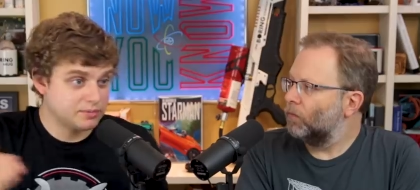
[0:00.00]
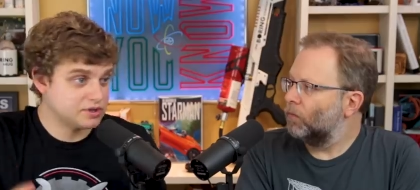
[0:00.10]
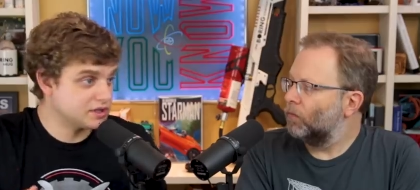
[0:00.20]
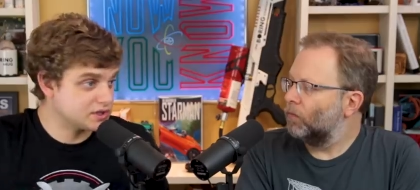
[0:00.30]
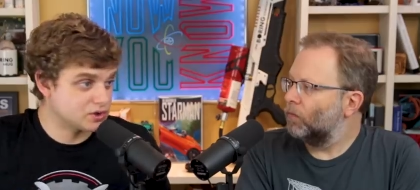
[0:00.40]
Speaker 1: up
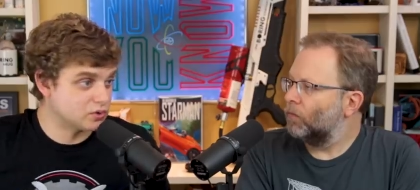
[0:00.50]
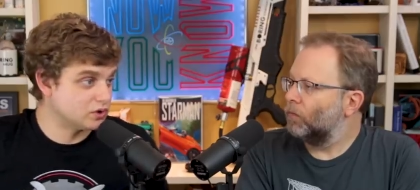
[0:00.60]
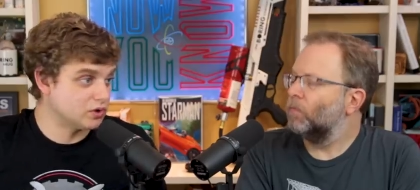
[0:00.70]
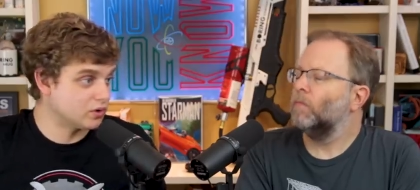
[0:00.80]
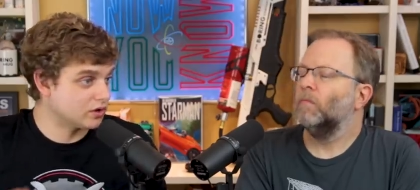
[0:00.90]
to the
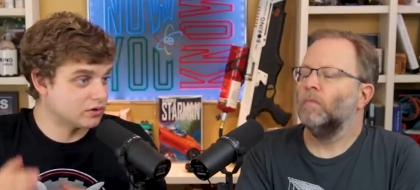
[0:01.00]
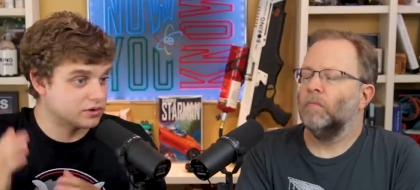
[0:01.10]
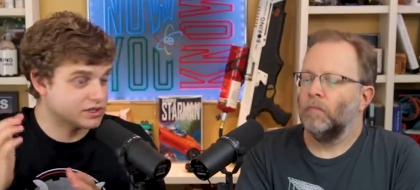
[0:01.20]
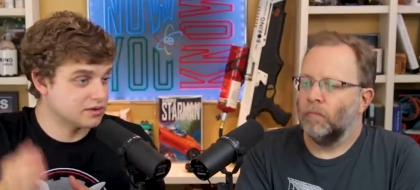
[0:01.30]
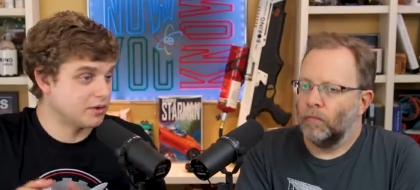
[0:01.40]
school or or
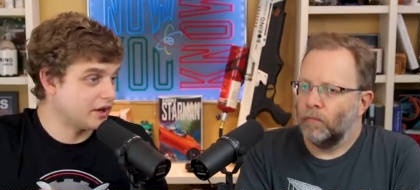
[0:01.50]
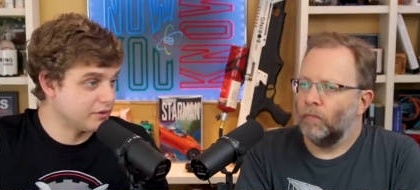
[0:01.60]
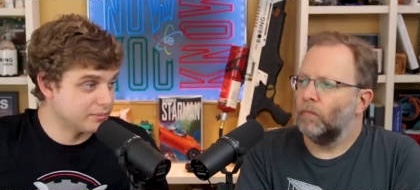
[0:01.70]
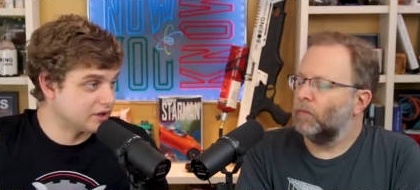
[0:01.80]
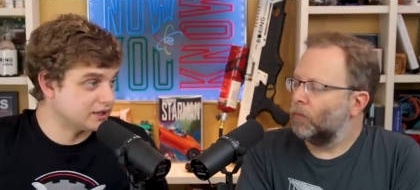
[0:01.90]
some other
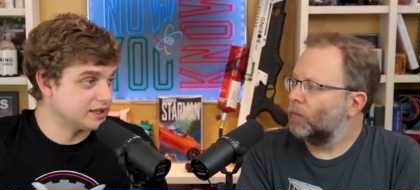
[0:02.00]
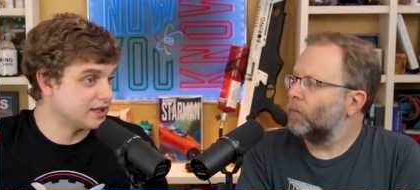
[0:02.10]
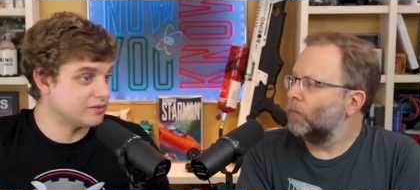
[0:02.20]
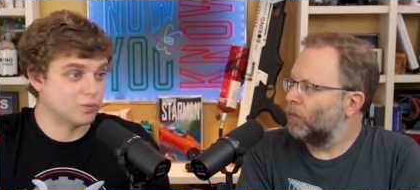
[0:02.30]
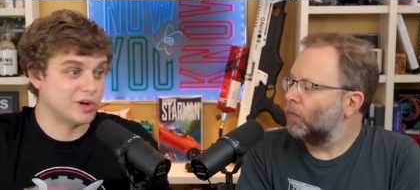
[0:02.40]
building
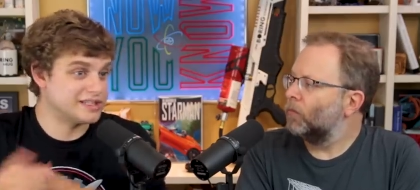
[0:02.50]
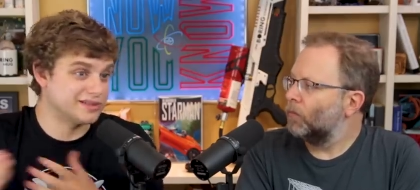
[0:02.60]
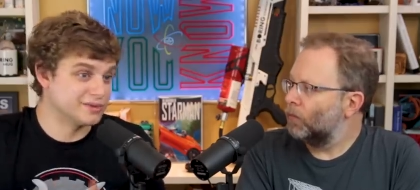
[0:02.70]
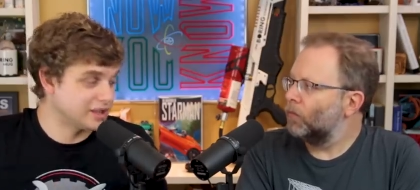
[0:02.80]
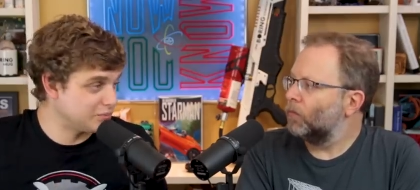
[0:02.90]
that wasn't
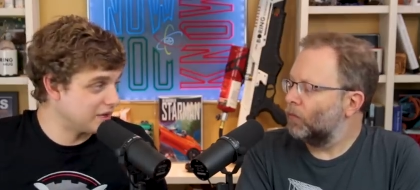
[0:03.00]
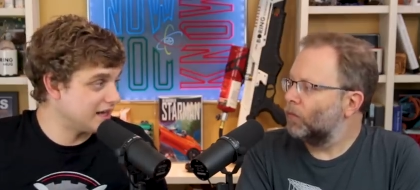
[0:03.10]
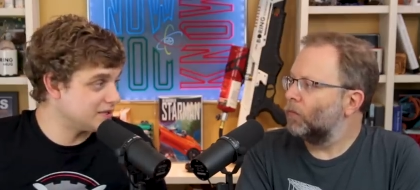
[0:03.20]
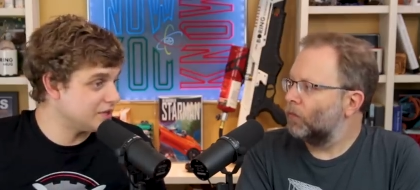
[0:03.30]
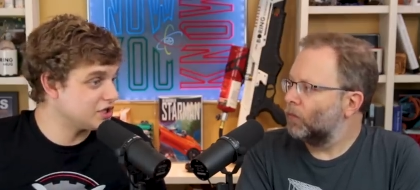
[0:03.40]
really
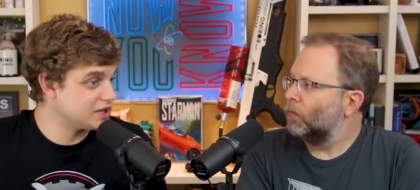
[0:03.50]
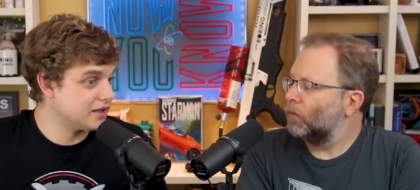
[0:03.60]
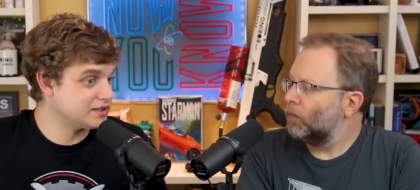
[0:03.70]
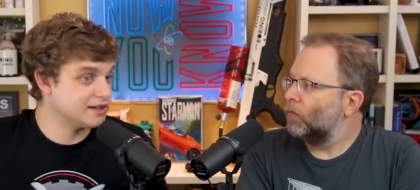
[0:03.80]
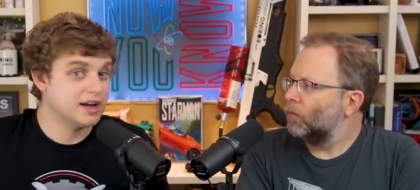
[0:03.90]
planned to be a
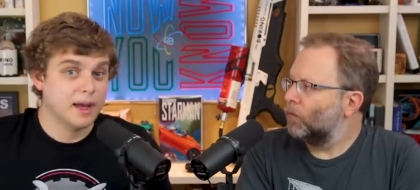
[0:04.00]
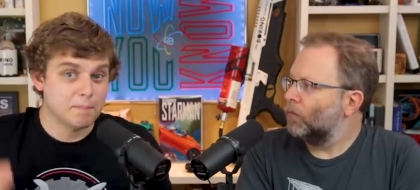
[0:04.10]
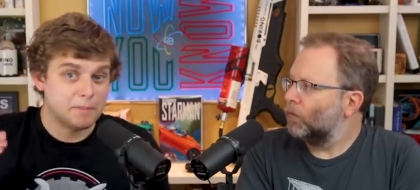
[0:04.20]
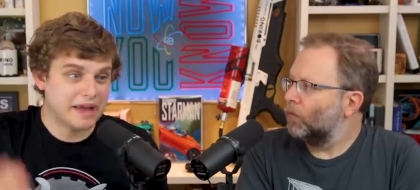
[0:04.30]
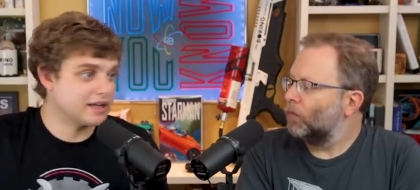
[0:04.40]
shelter,
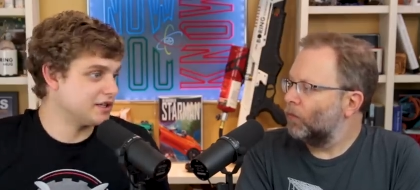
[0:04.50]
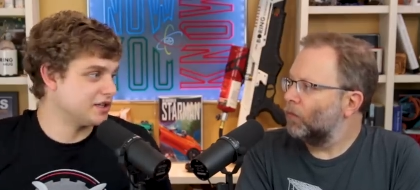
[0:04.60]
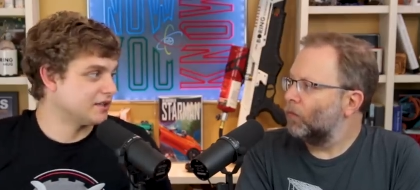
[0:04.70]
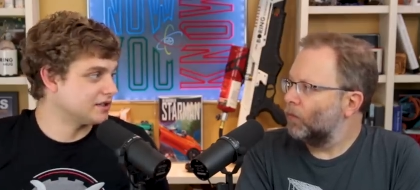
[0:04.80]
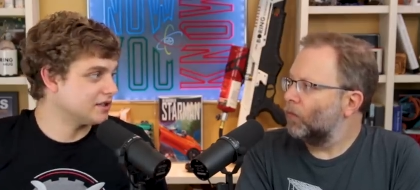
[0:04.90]
make it a
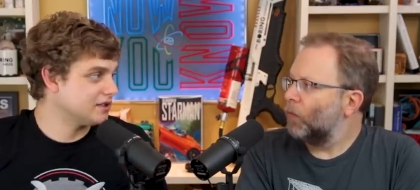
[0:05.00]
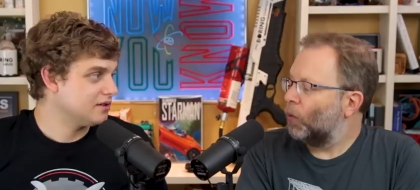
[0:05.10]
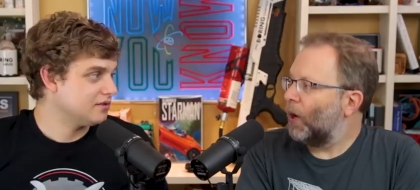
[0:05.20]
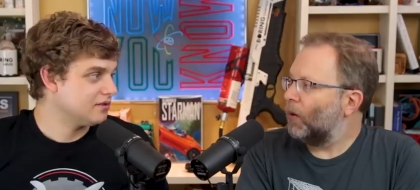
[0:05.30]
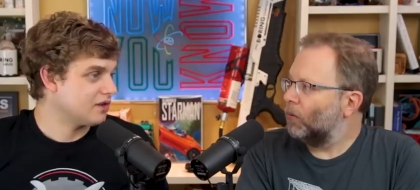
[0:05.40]
shelter.
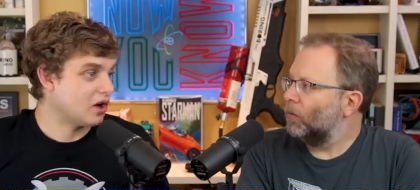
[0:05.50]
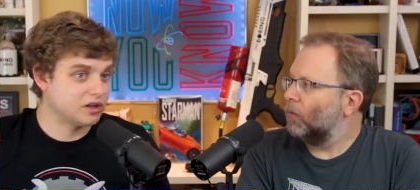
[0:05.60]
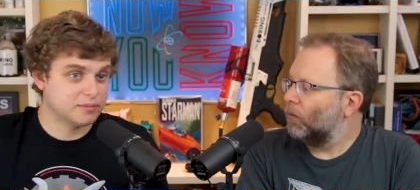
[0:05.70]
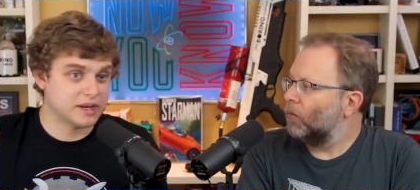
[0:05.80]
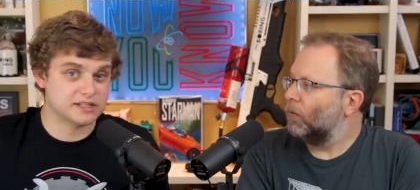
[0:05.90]
Wow! All
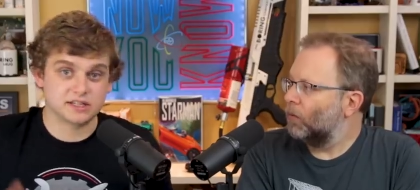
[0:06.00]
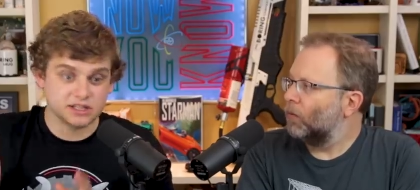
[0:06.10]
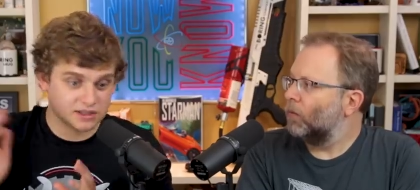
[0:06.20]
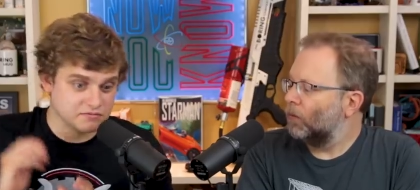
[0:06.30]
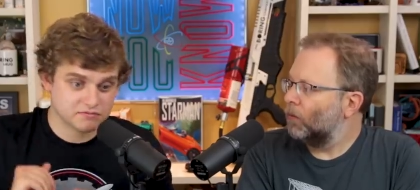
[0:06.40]
the
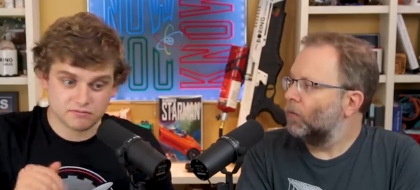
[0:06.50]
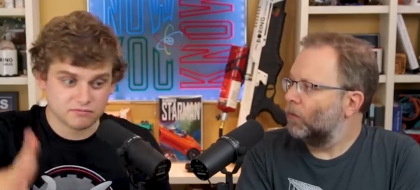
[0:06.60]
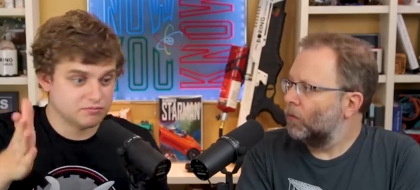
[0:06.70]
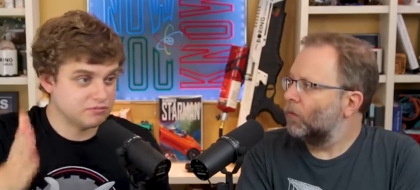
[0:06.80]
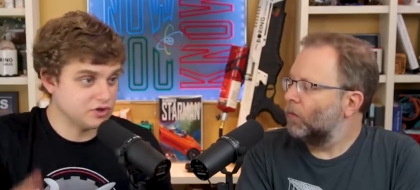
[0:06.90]
buses,
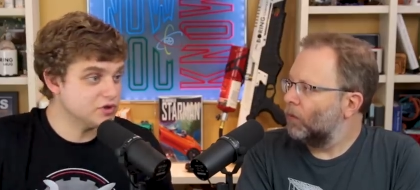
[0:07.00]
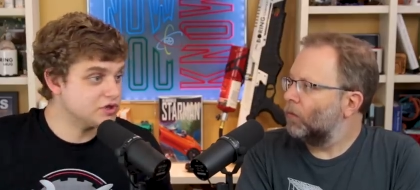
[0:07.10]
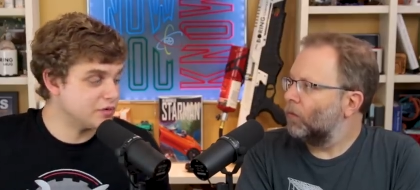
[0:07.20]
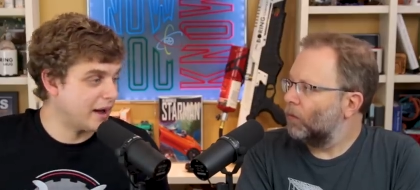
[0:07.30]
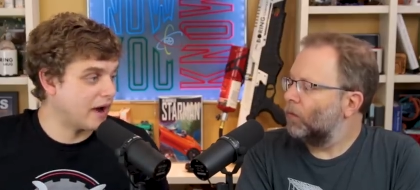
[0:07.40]
use
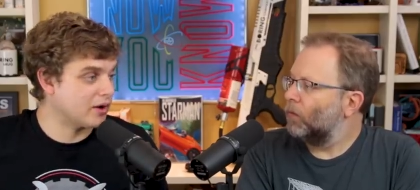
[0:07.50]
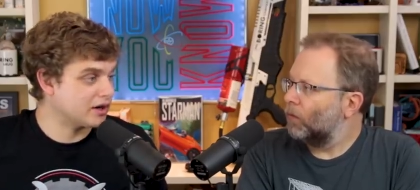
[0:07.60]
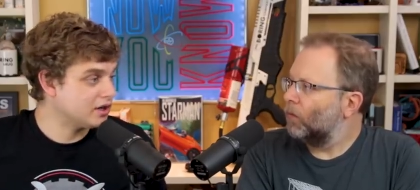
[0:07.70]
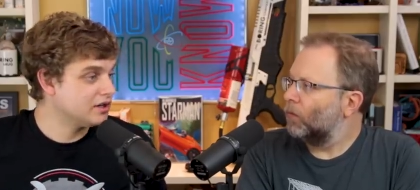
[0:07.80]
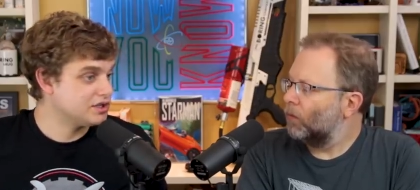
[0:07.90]
their power
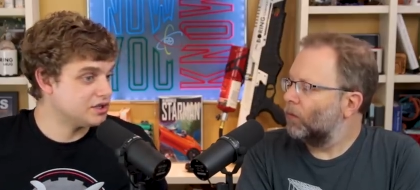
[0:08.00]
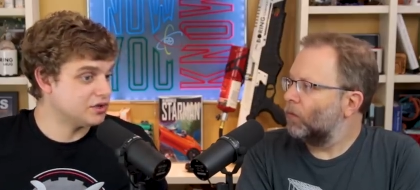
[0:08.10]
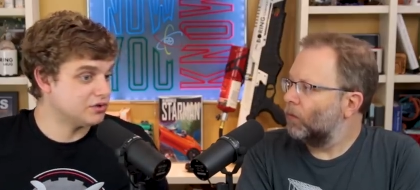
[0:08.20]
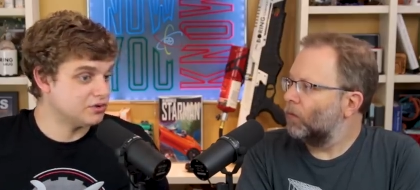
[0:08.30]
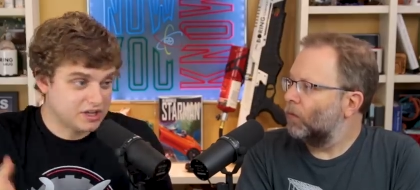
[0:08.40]

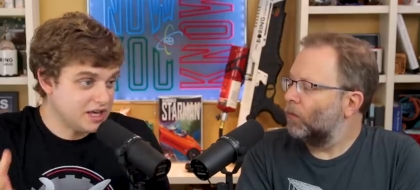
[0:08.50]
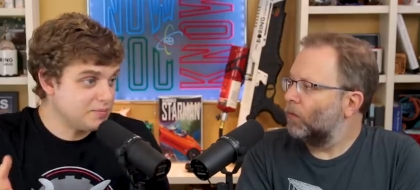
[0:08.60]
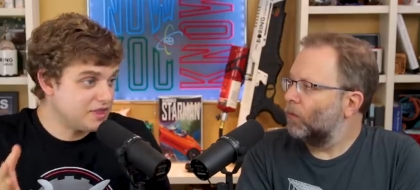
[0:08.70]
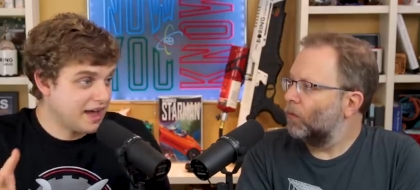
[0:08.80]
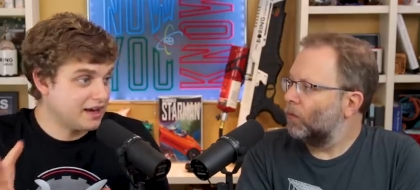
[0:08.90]
to
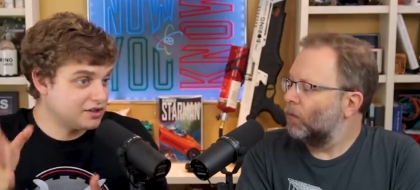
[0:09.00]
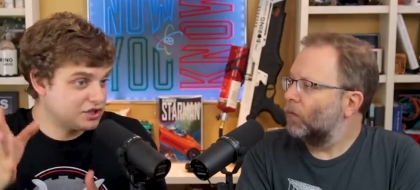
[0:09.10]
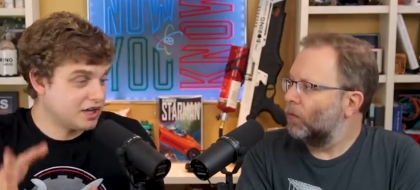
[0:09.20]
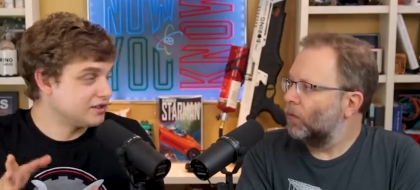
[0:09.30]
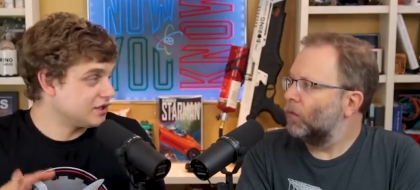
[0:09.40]
keep that
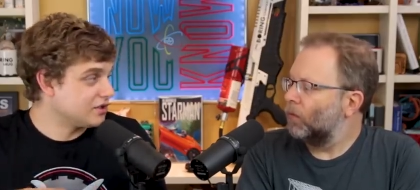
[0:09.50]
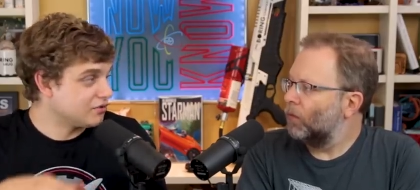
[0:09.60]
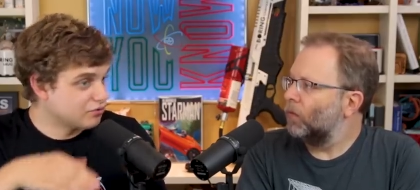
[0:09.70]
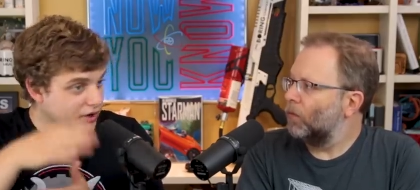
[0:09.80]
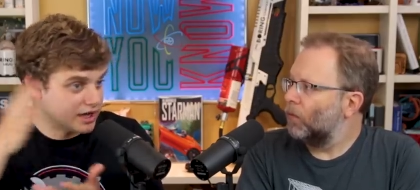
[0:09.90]
shelter
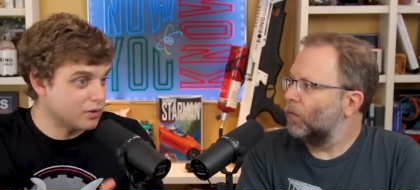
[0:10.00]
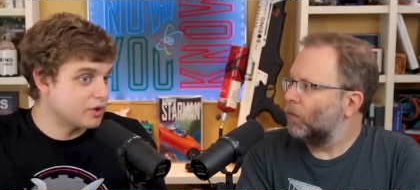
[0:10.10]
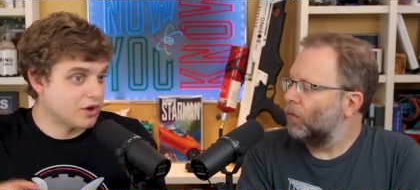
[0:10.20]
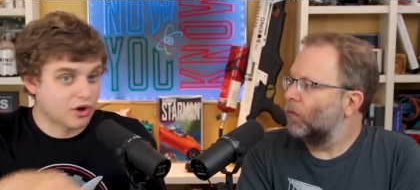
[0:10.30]
running with